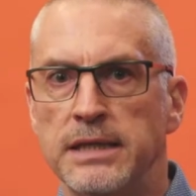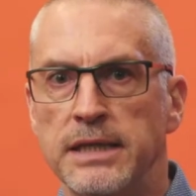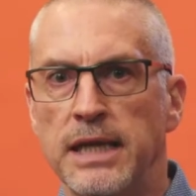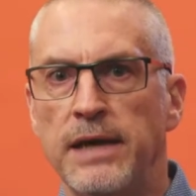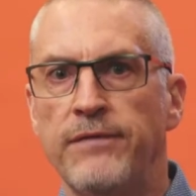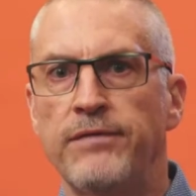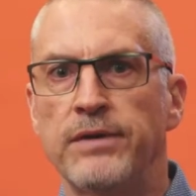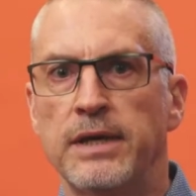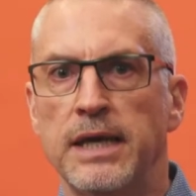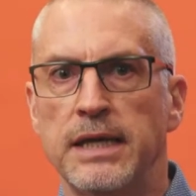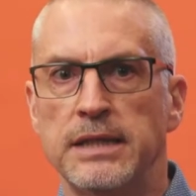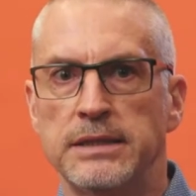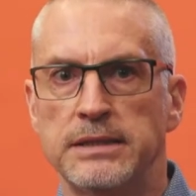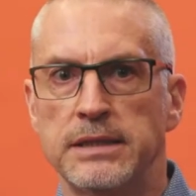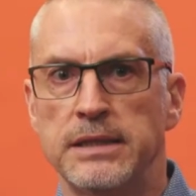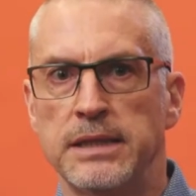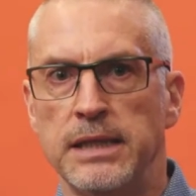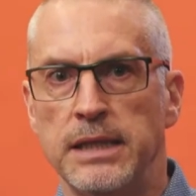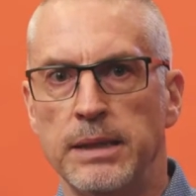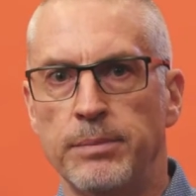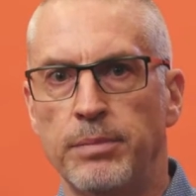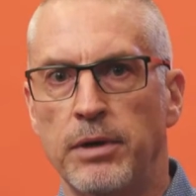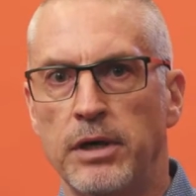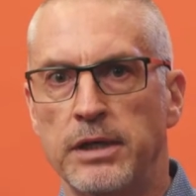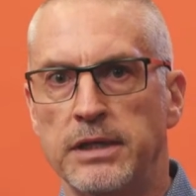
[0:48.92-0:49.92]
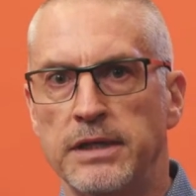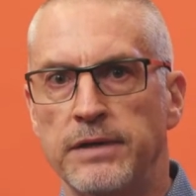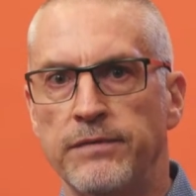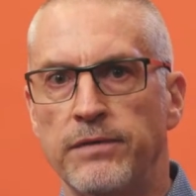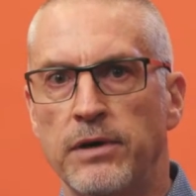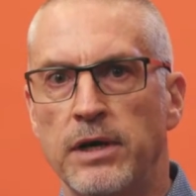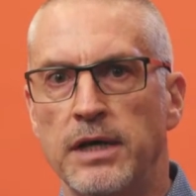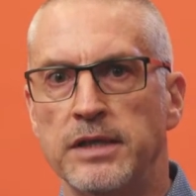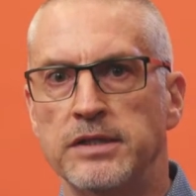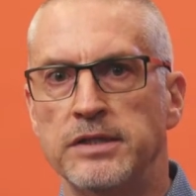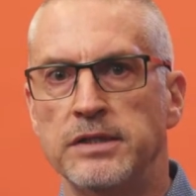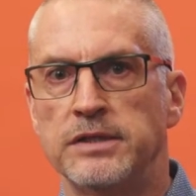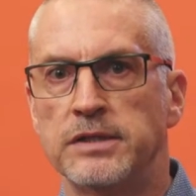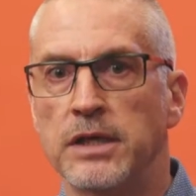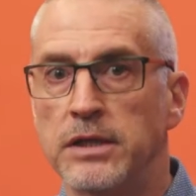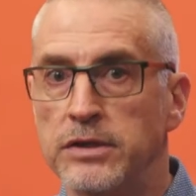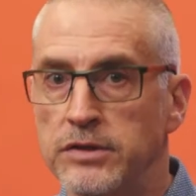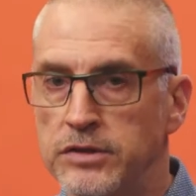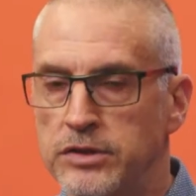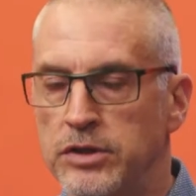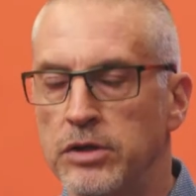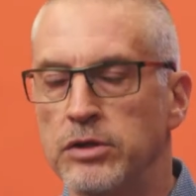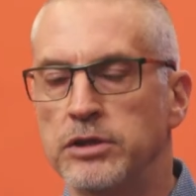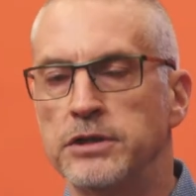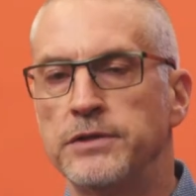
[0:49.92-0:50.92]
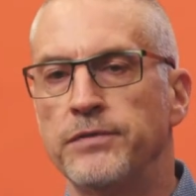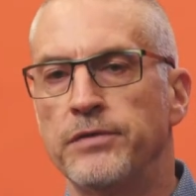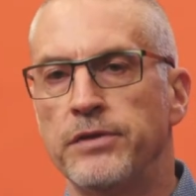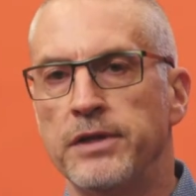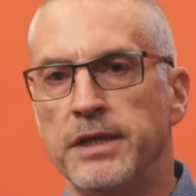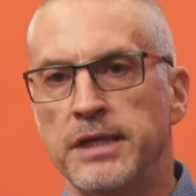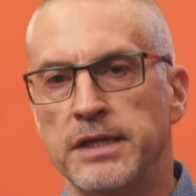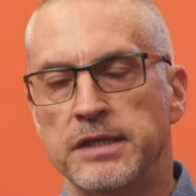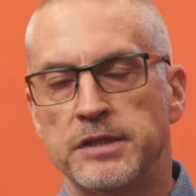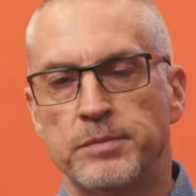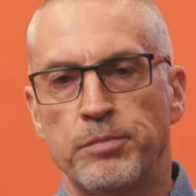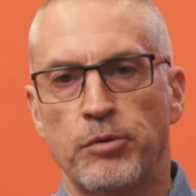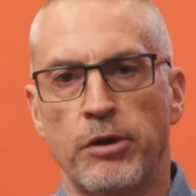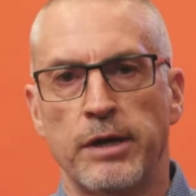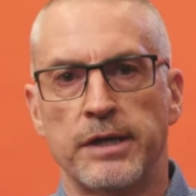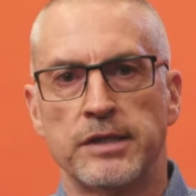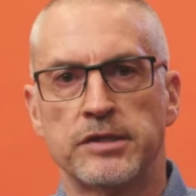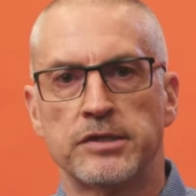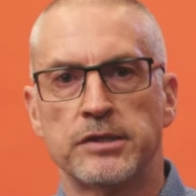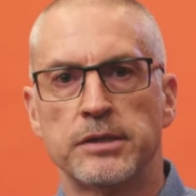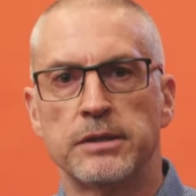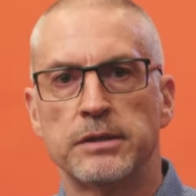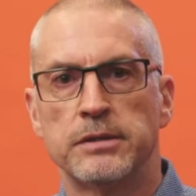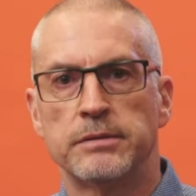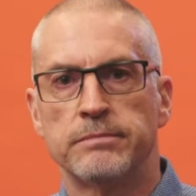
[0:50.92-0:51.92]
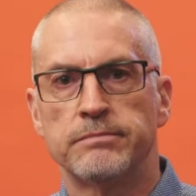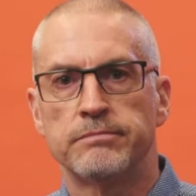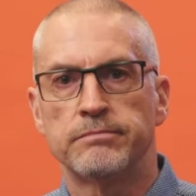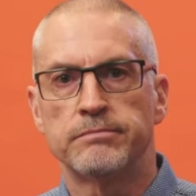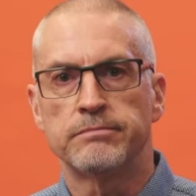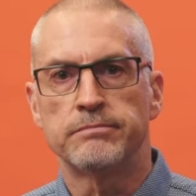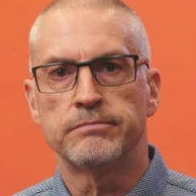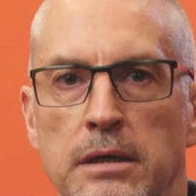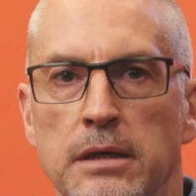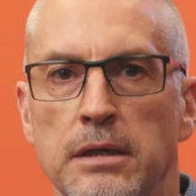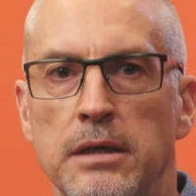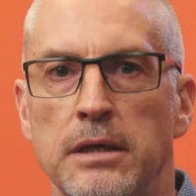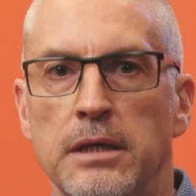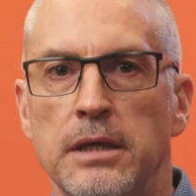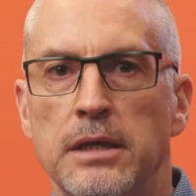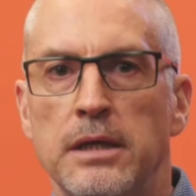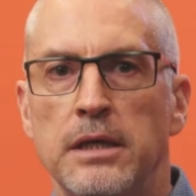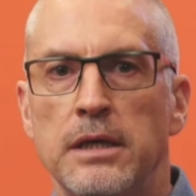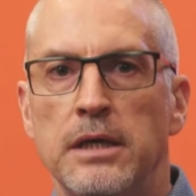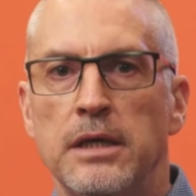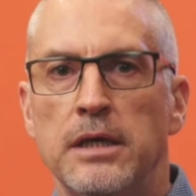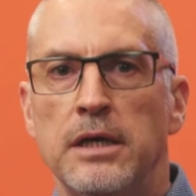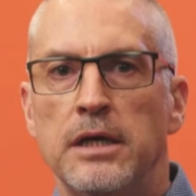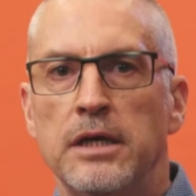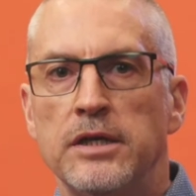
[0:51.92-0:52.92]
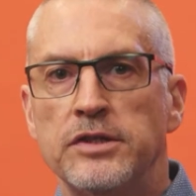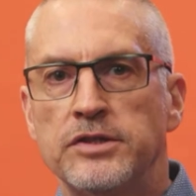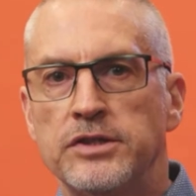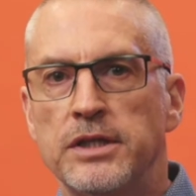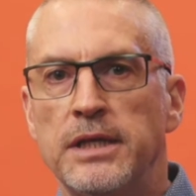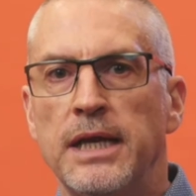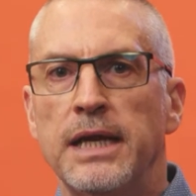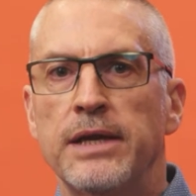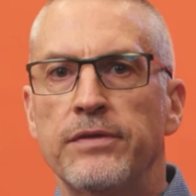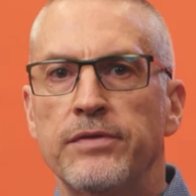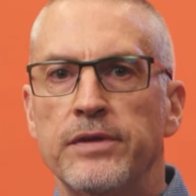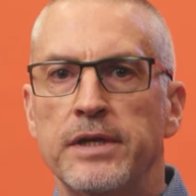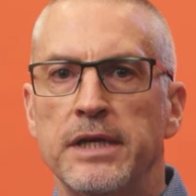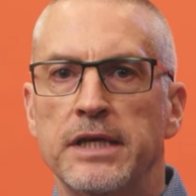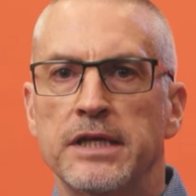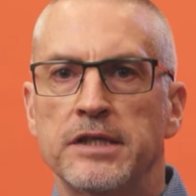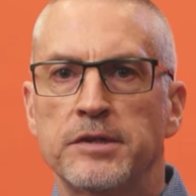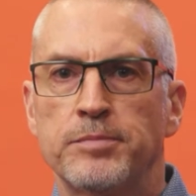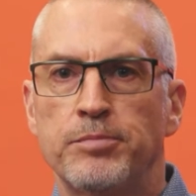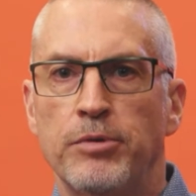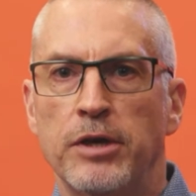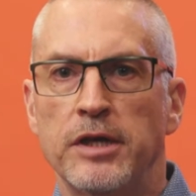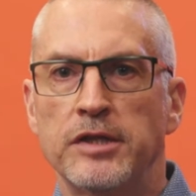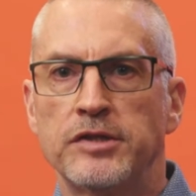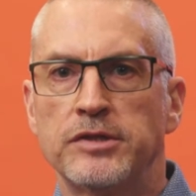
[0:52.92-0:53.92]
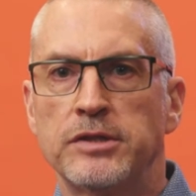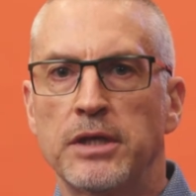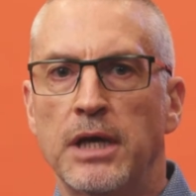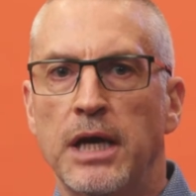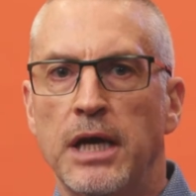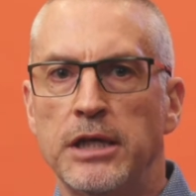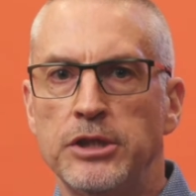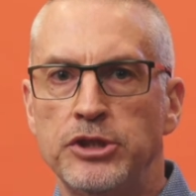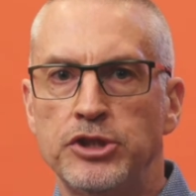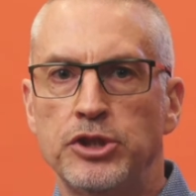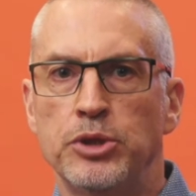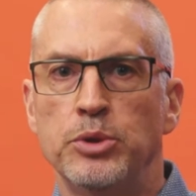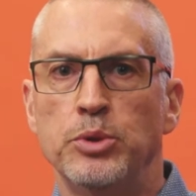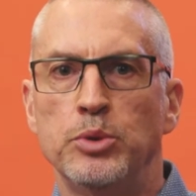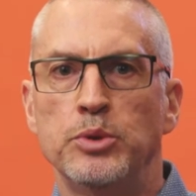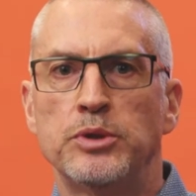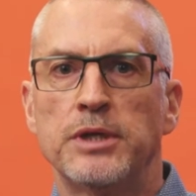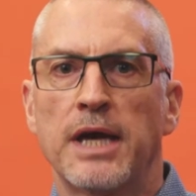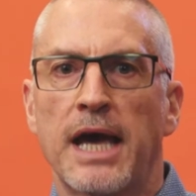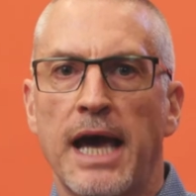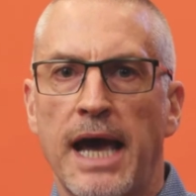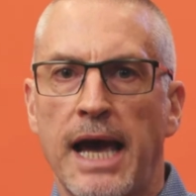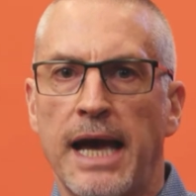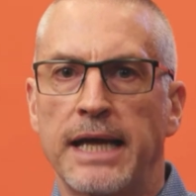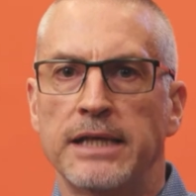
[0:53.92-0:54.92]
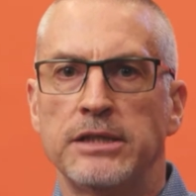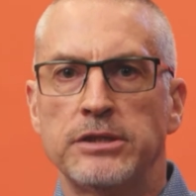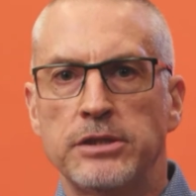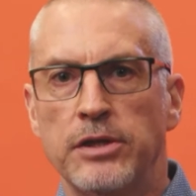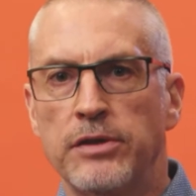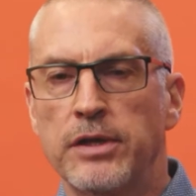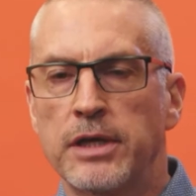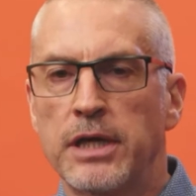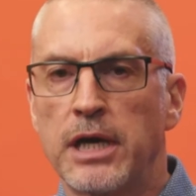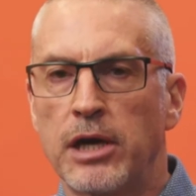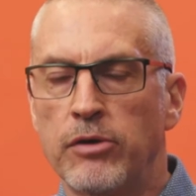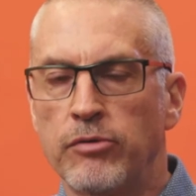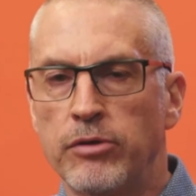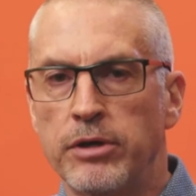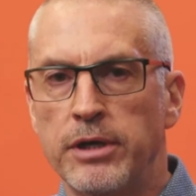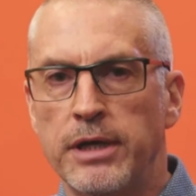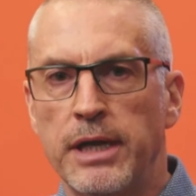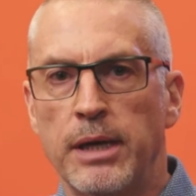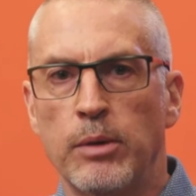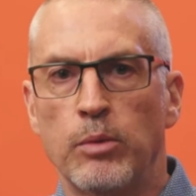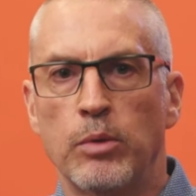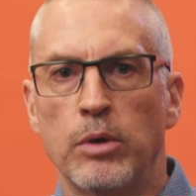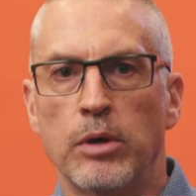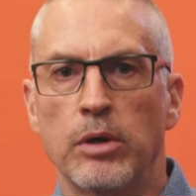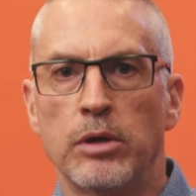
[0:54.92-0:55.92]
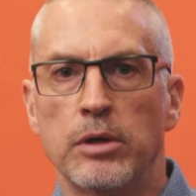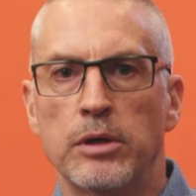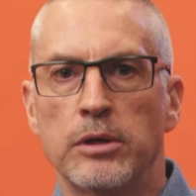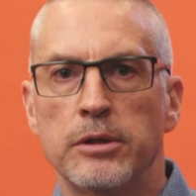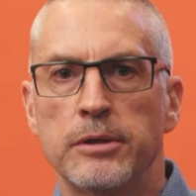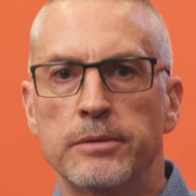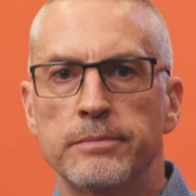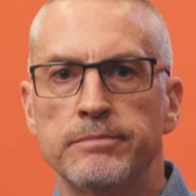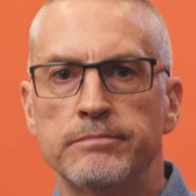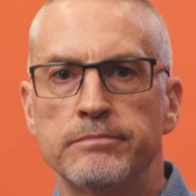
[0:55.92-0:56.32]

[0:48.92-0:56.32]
navigate to nearby devices and search for the Xpress. Select the Xpress and choose Add to the current network.